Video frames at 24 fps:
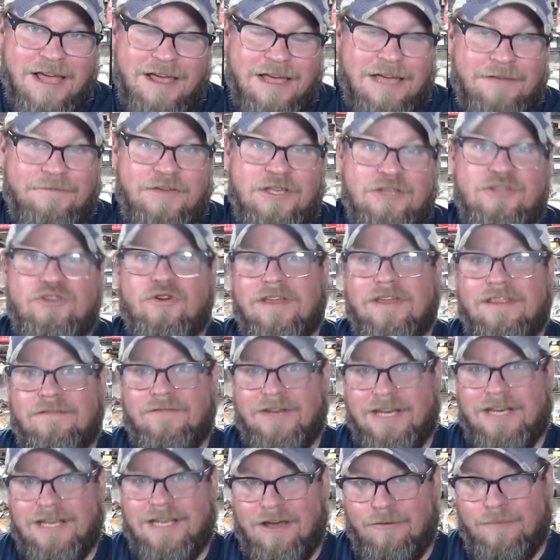If you enjoy the
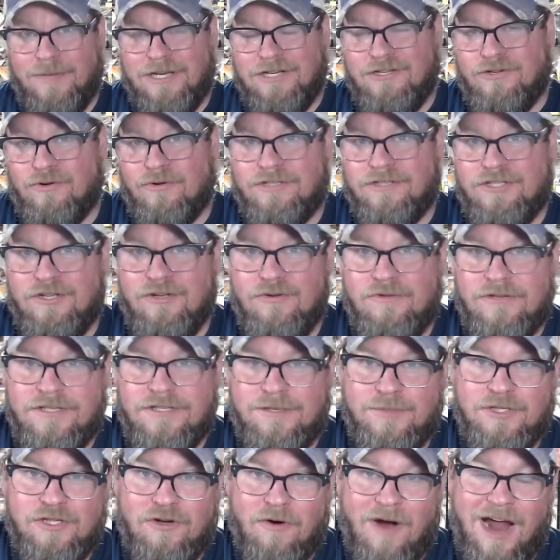video, be sure to
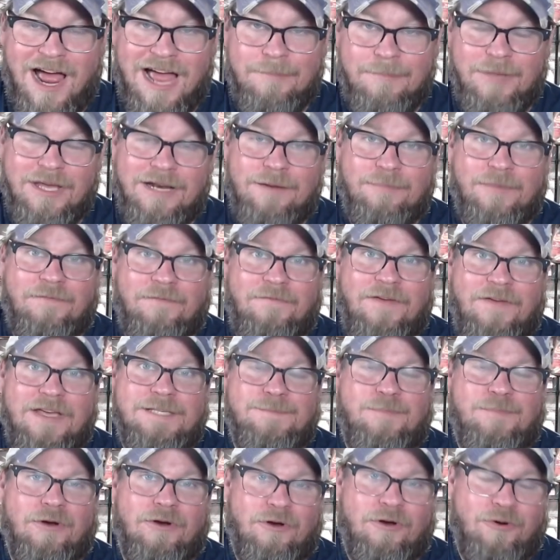subscribe, hit up the
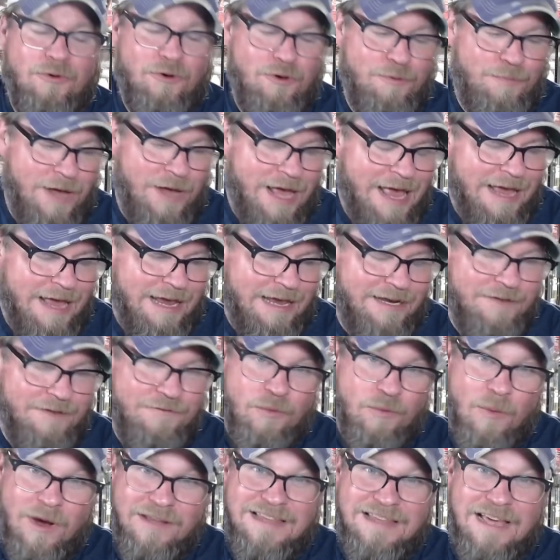Facebook group, and if
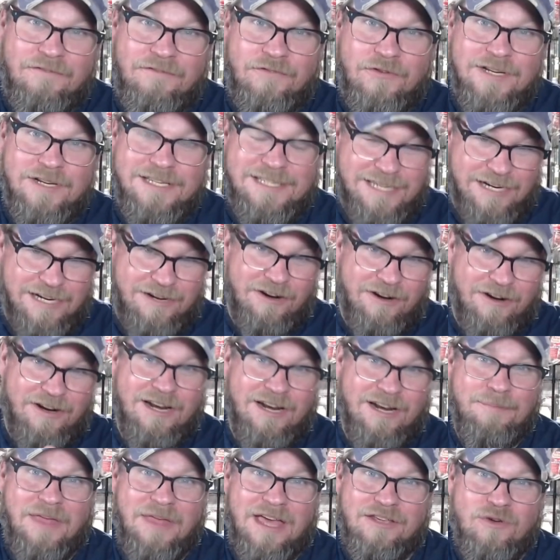you want that free sticker, hit
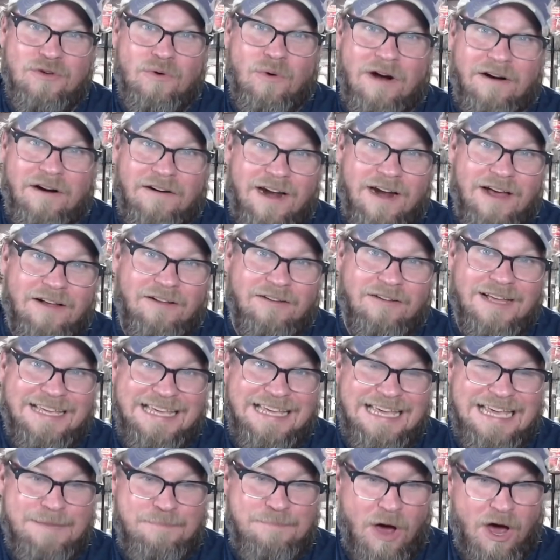up that URL,
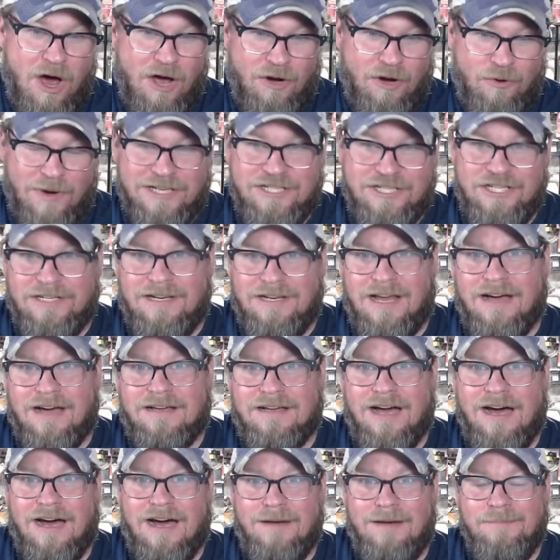
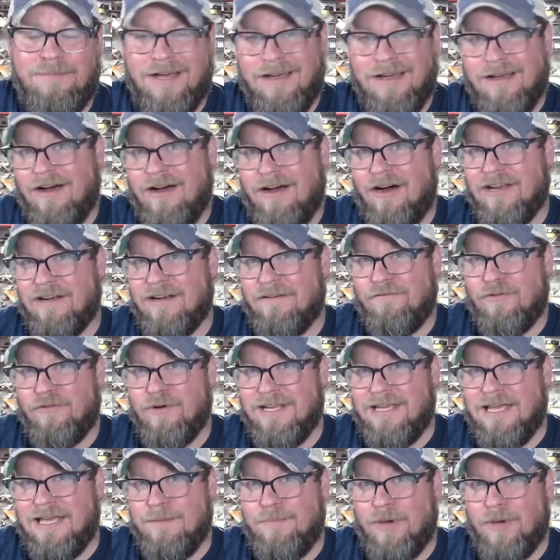keeponwrenching.com. I'll get a
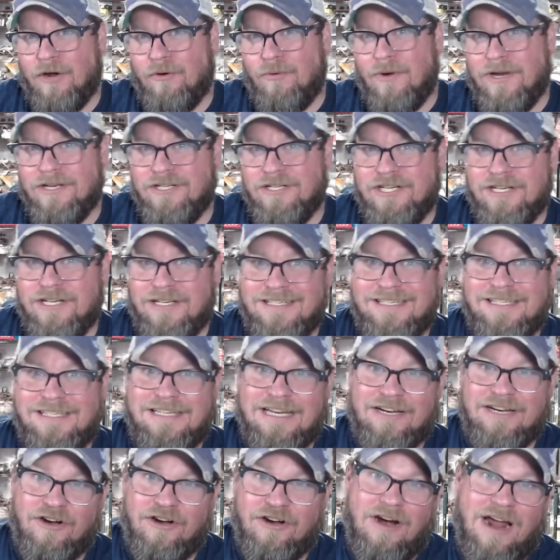free Keep On Wrenching
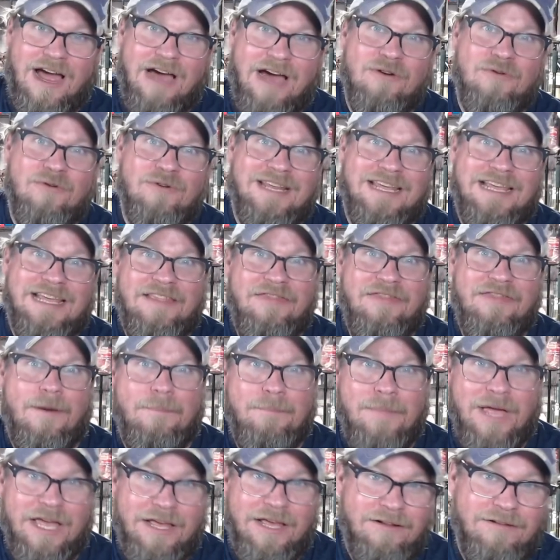sticker out in the
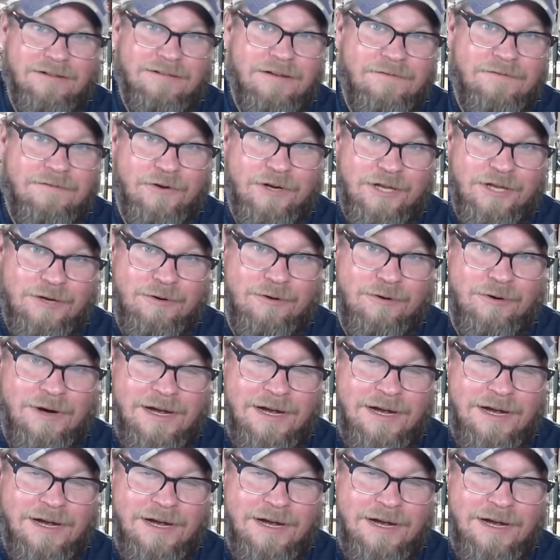mail for you.